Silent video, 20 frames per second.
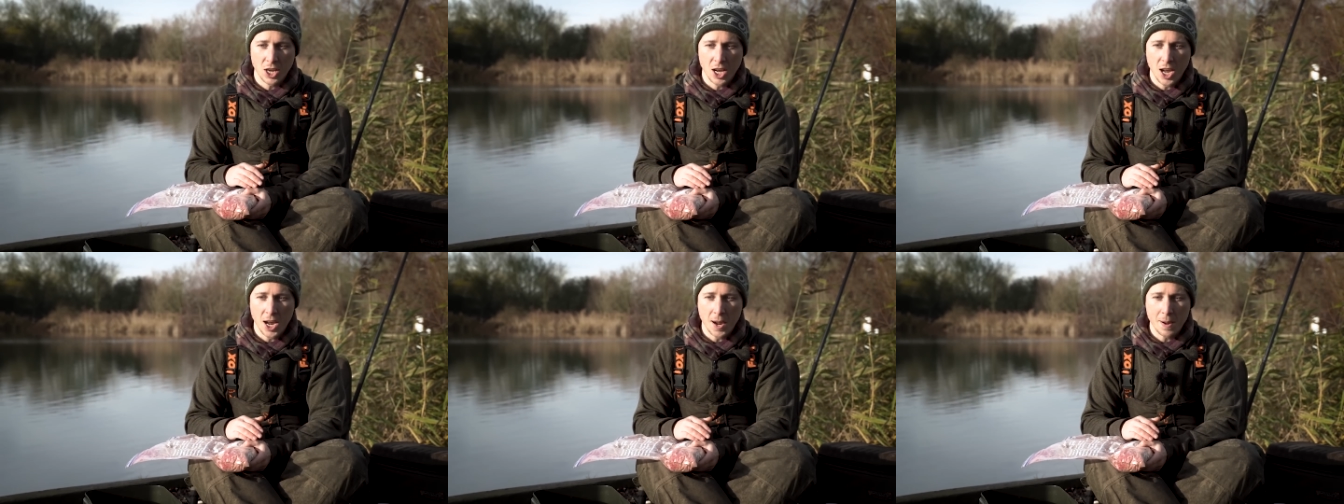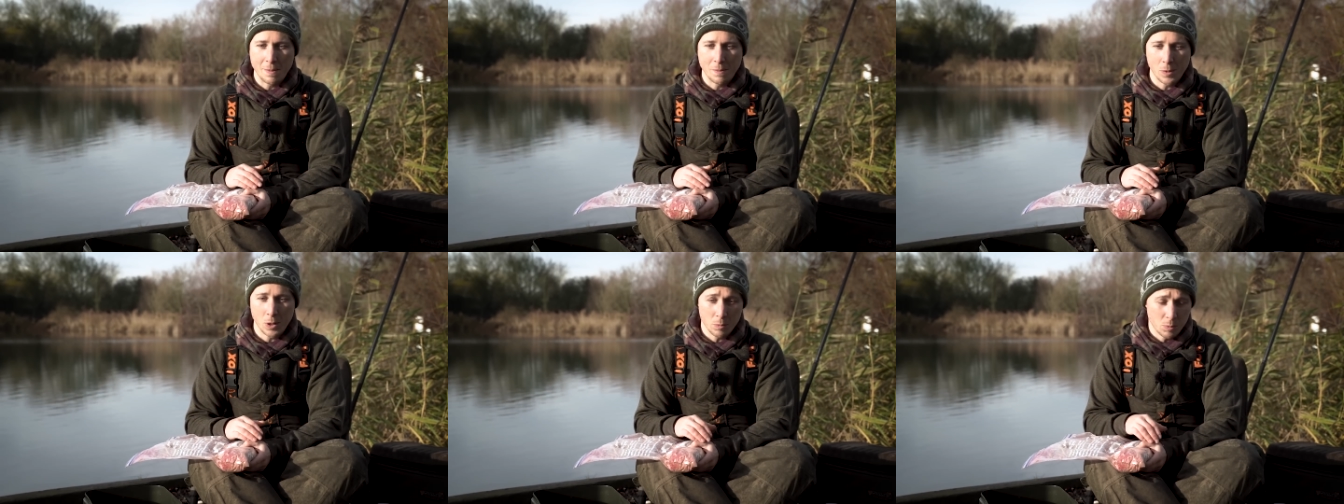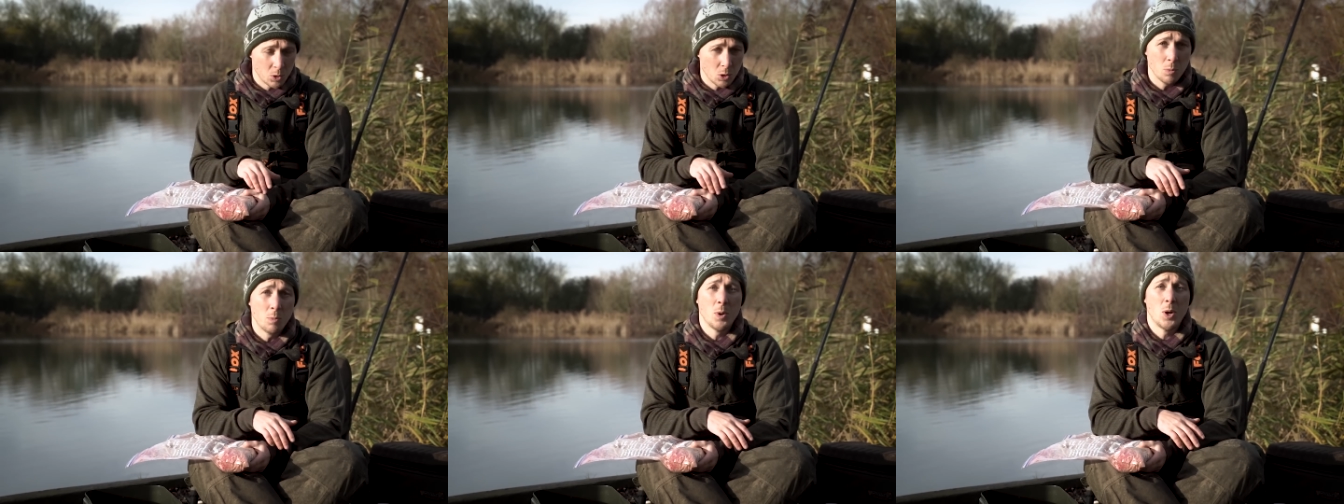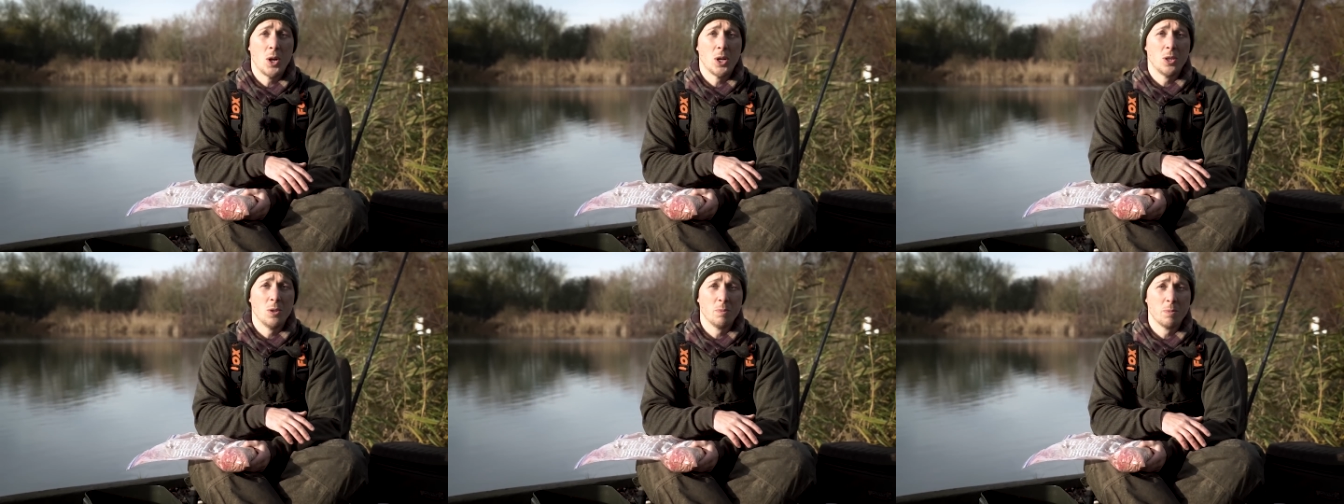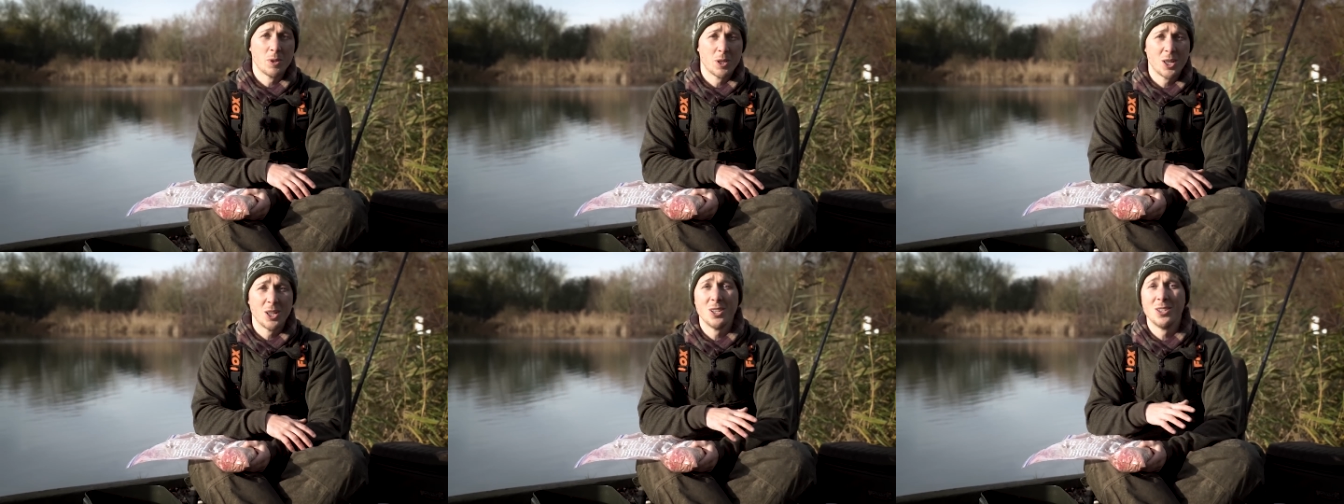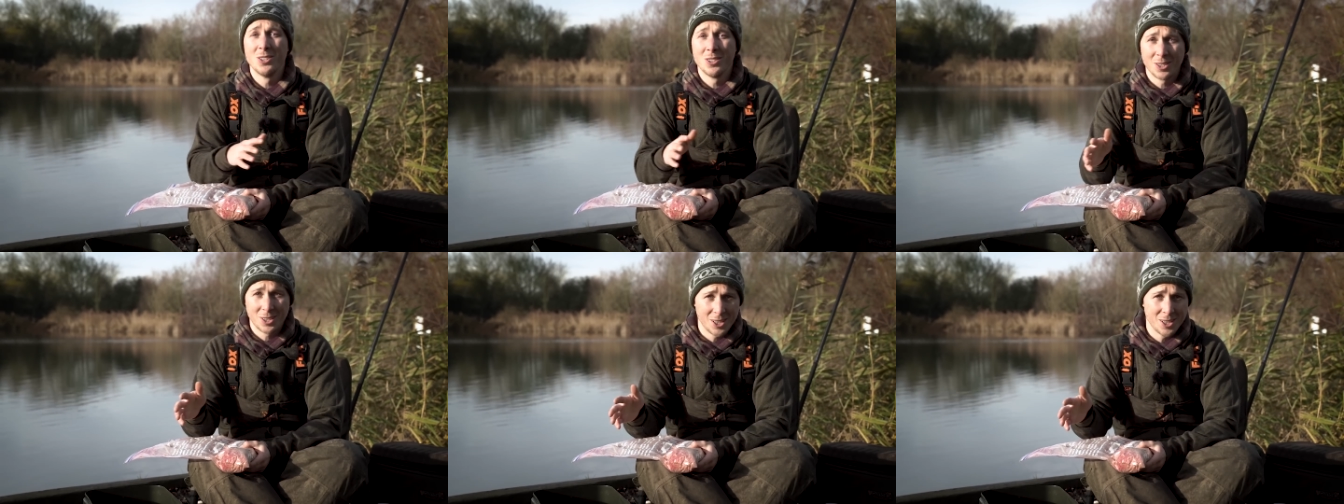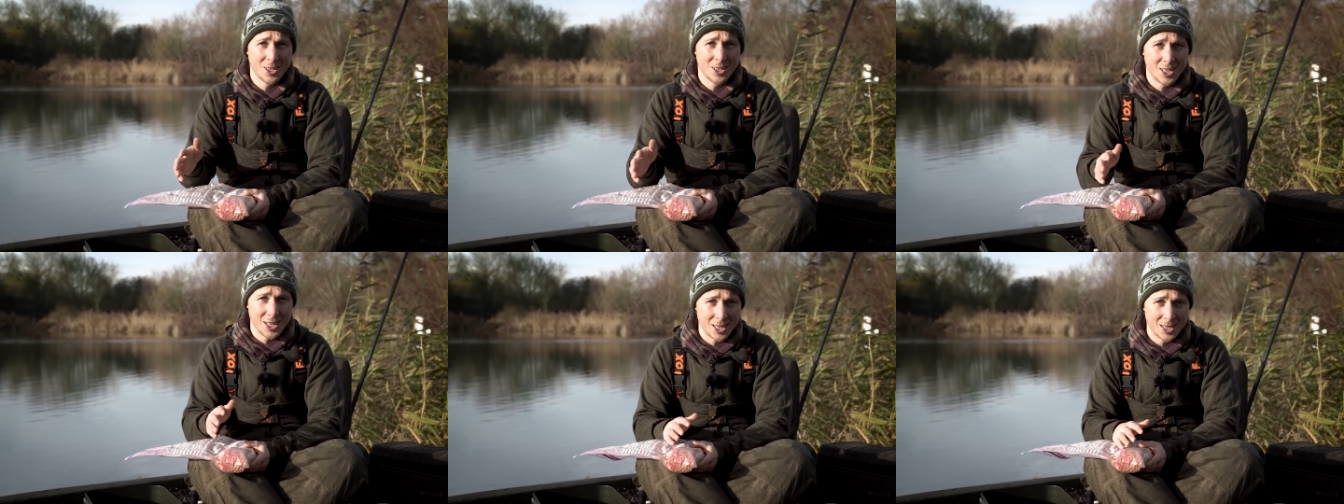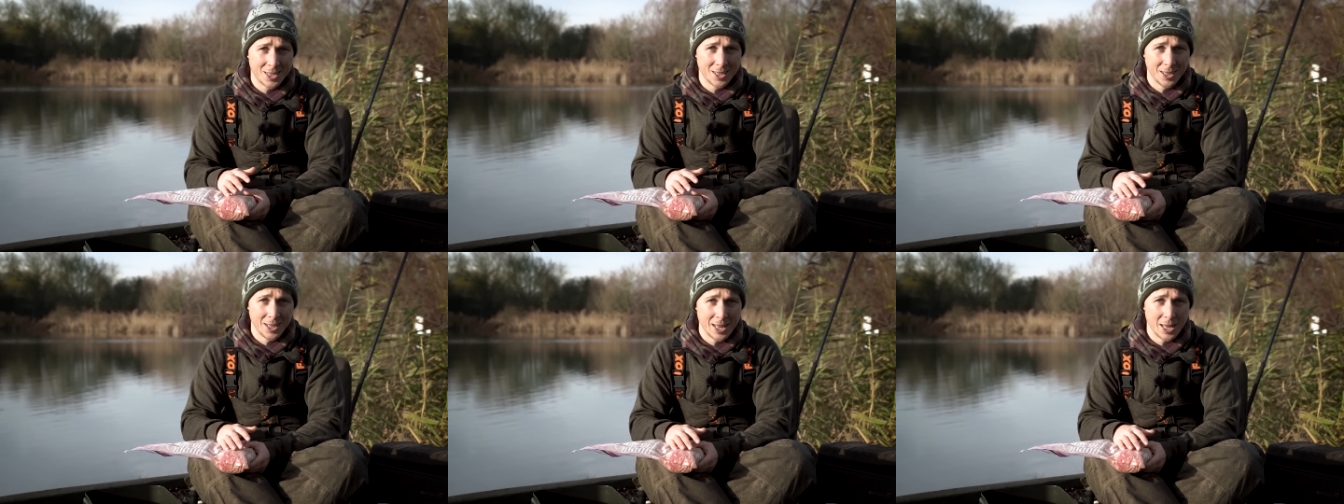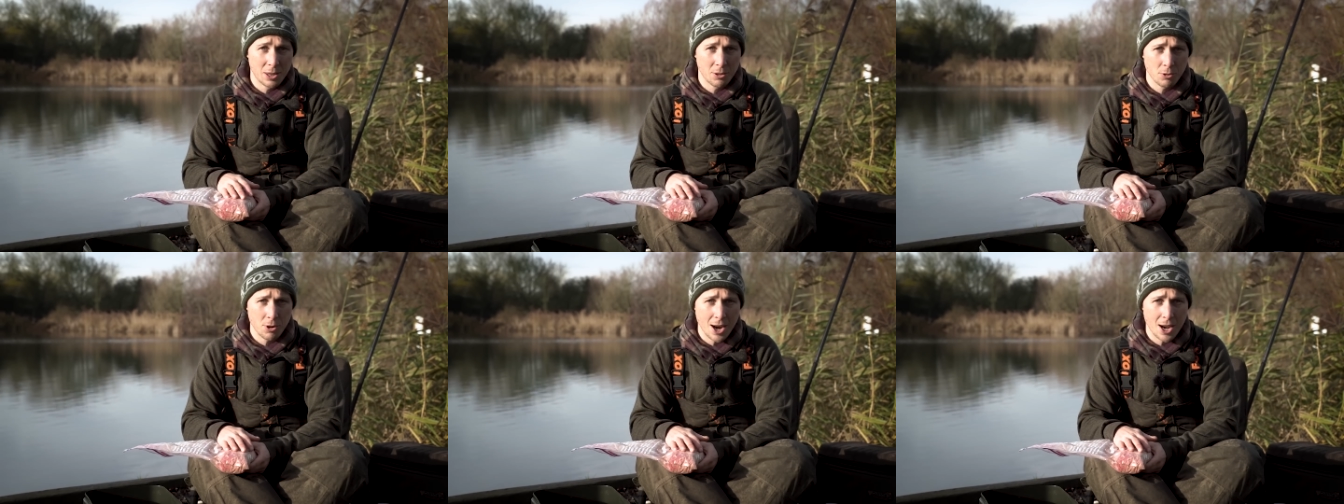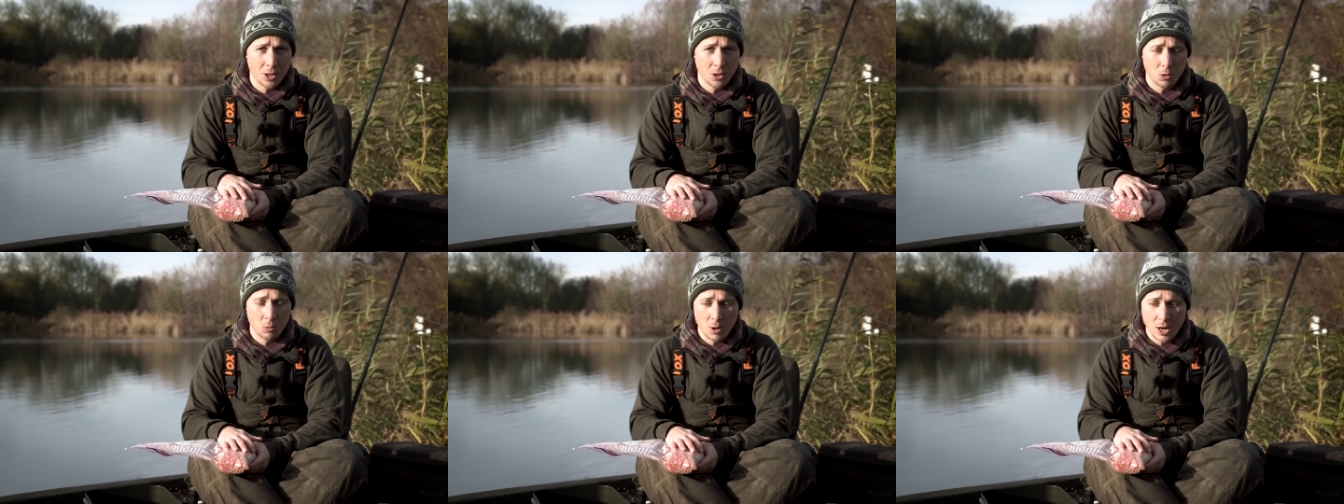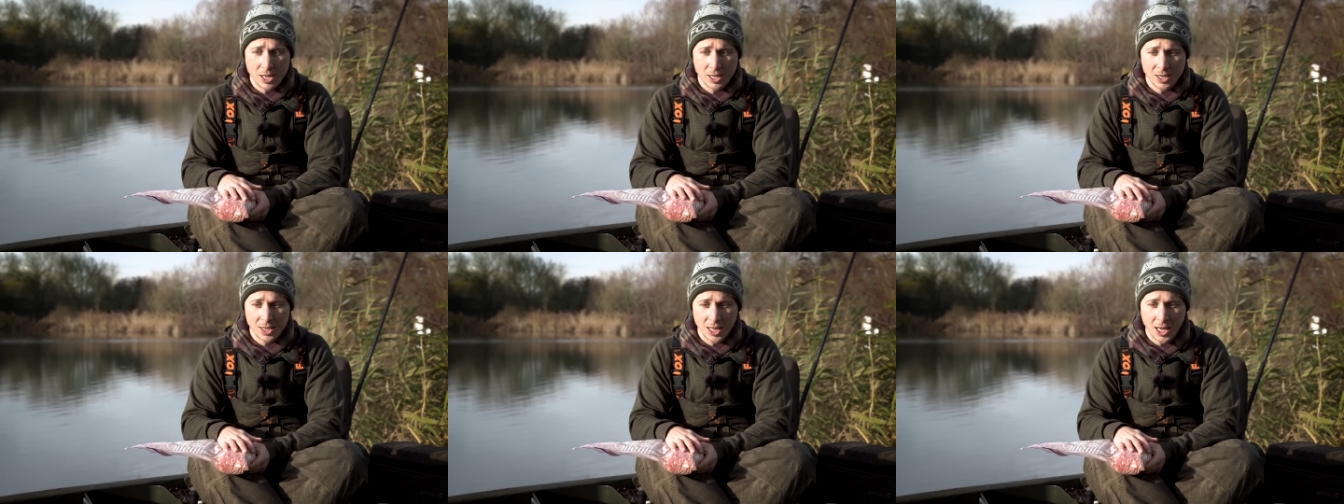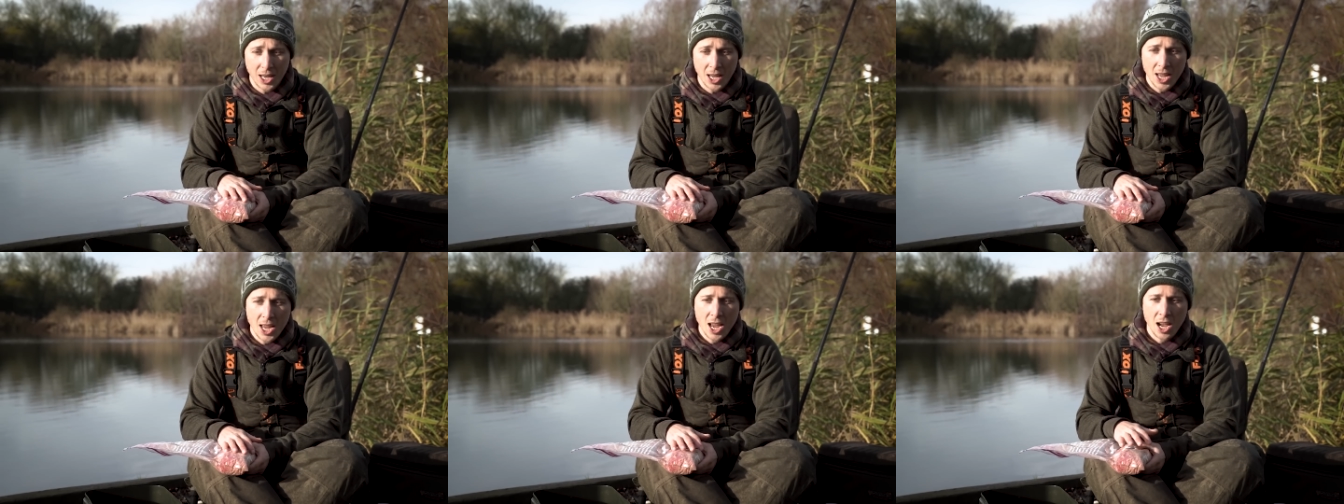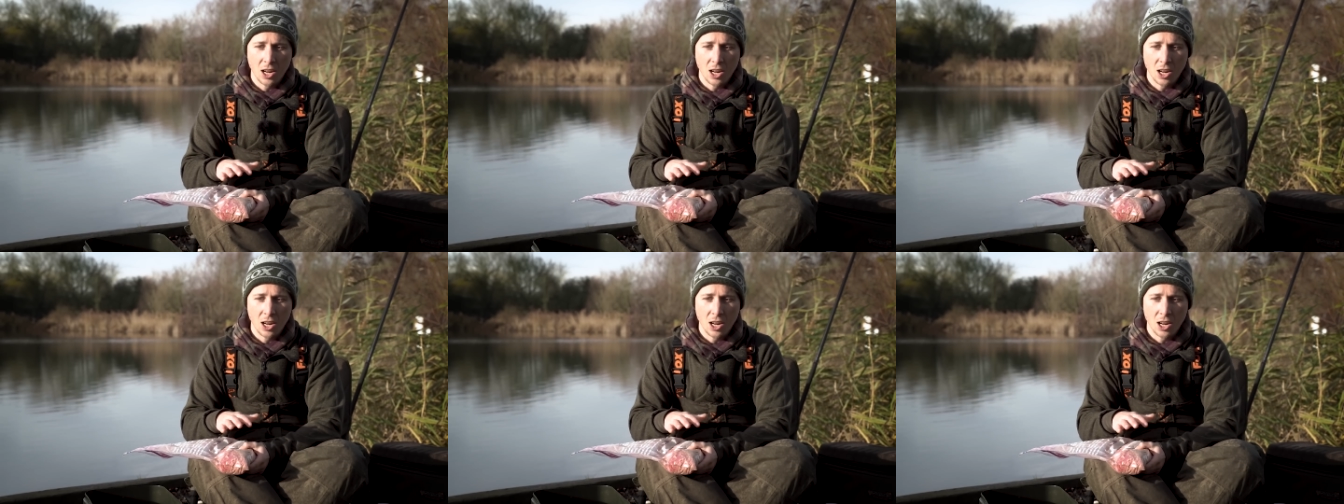I'm sort of buying them consistently throughout the winter,